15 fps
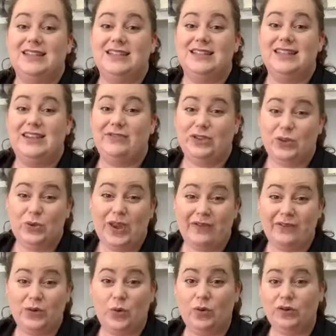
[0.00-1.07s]
if you have
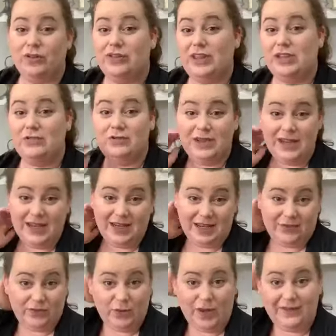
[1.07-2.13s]
an order that you need, if
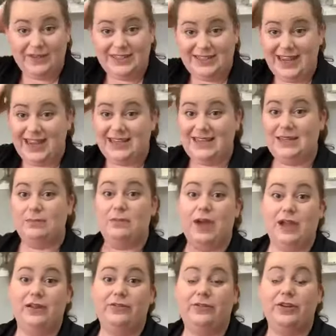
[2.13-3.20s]
you have a date in
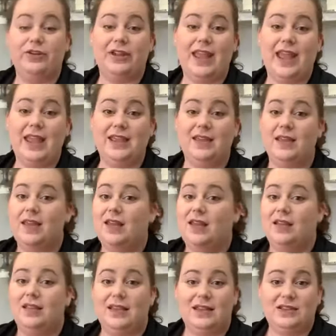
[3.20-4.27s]
mind for your cake,
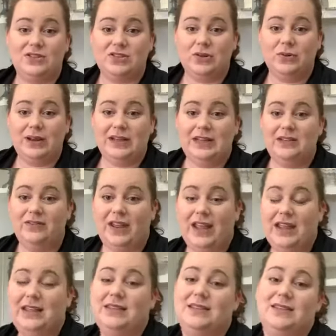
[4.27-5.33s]
let us know in
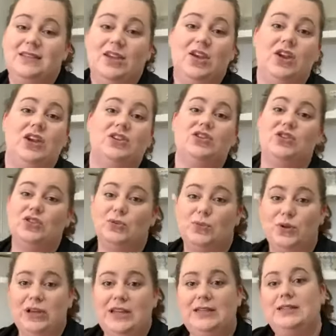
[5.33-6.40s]
advance. Super
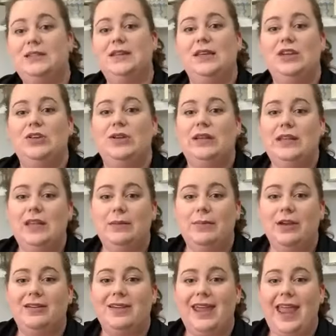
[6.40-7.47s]
easy. You can
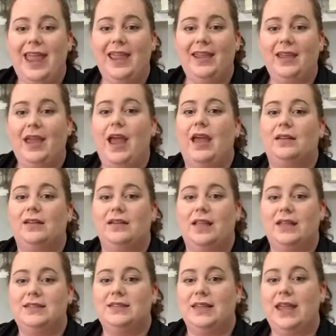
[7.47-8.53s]
email cake at
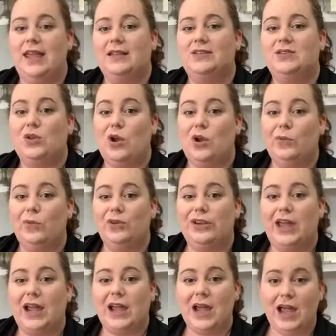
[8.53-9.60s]

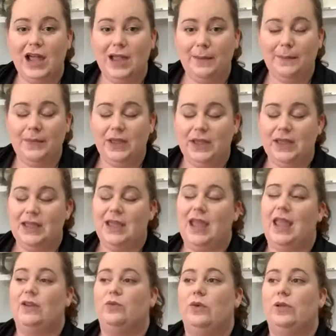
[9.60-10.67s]
classiccakescarmel.com
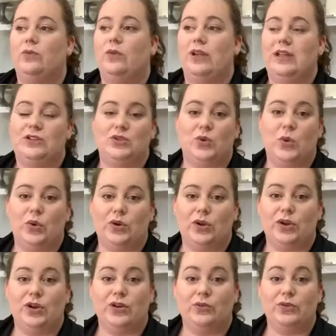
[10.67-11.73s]
and we will get your
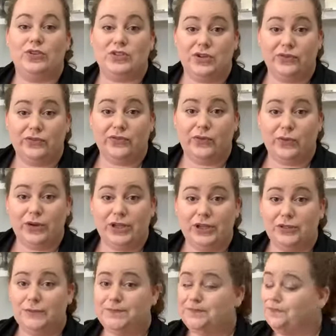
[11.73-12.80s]
order reserved for you.